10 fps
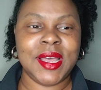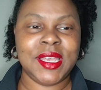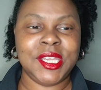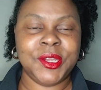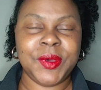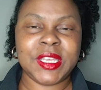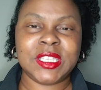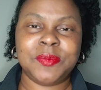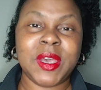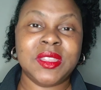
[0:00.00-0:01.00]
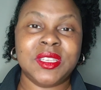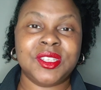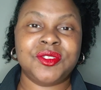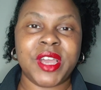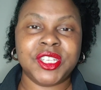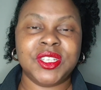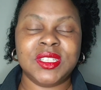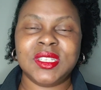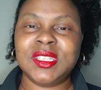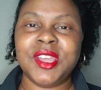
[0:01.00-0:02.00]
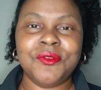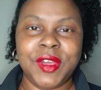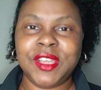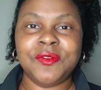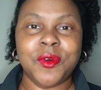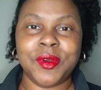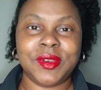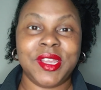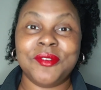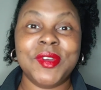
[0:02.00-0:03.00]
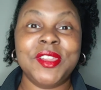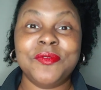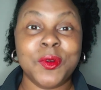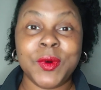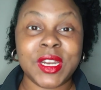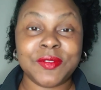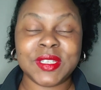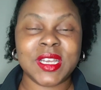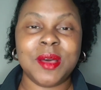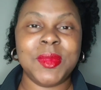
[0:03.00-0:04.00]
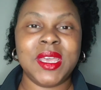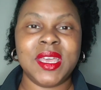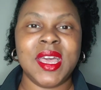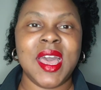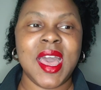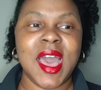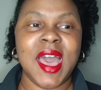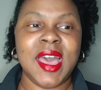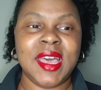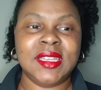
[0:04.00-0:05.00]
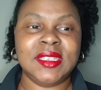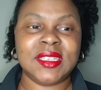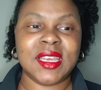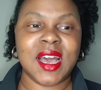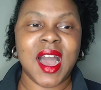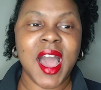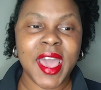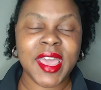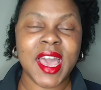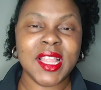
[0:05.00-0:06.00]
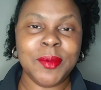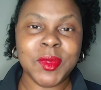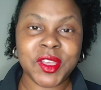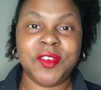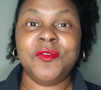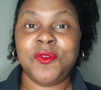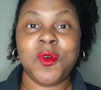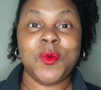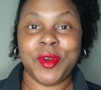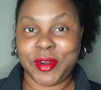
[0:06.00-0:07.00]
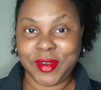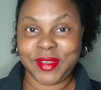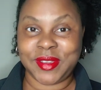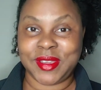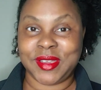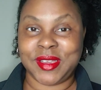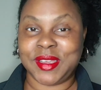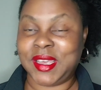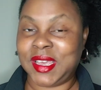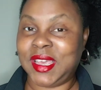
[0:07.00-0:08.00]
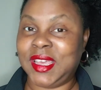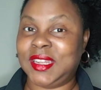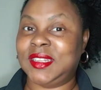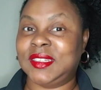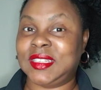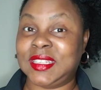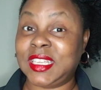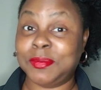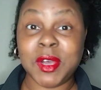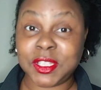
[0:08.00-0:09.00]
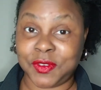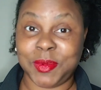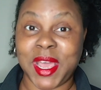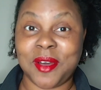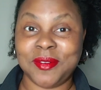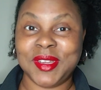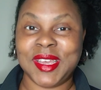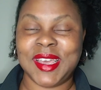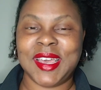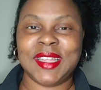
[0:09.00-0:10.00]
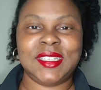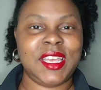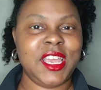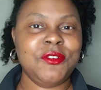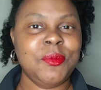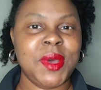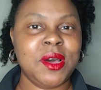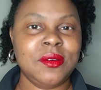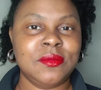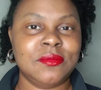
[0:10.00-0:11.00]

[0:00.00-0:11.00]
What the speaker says: Expect the distractions. Just get ready for it. Get ready for whatever's coming. And I am looking forward in 6 months from now to hear about